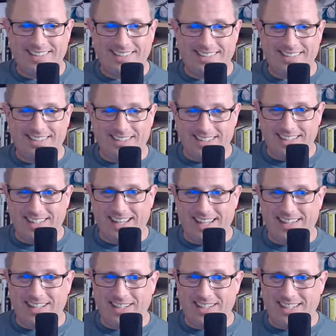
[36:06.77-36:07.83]
looking like
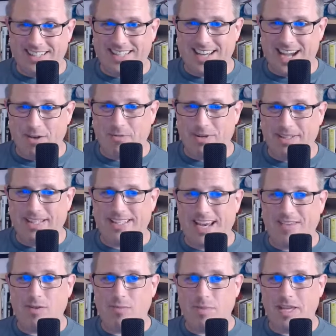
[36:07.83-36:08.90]
it's not really
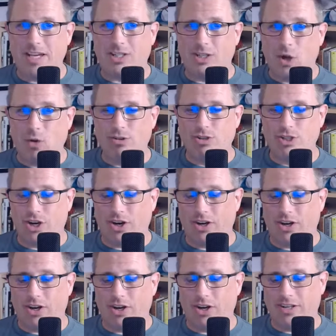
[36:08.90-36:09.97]
safe to be a gold
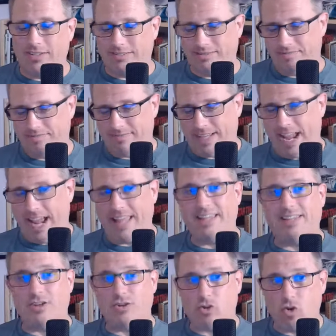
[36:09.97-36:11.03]
shirt. and that
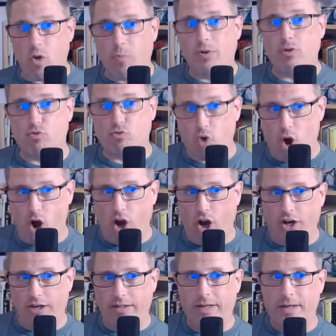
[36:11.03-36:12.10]
the trope is
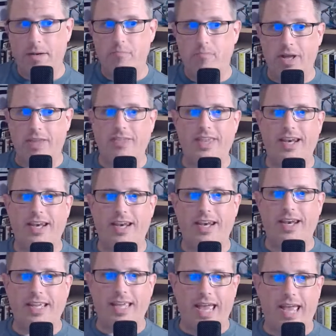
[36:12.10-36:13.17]
wrong. But then
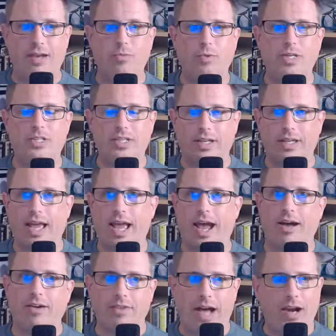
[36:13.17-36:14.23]
again, we still
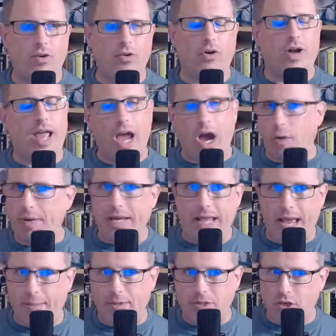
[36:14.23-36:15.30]
have, I don't know how
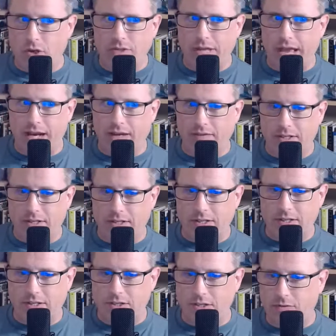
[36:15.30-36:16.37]
many episodes ahead of
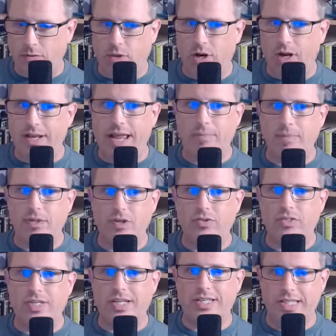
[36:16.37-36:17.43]
us. If we're on episode
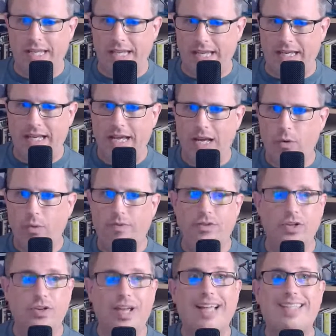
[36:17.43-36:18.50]
16, we've
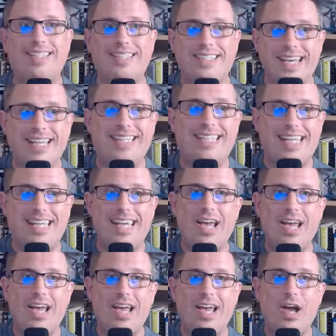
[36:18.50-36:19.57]
still got
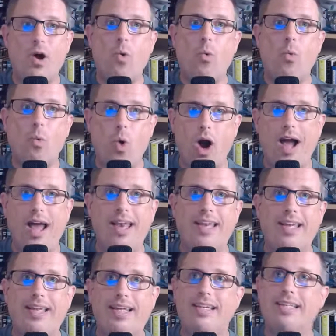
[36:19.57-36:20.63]
61,
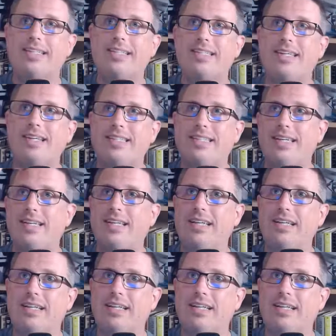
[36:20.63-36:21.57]
60,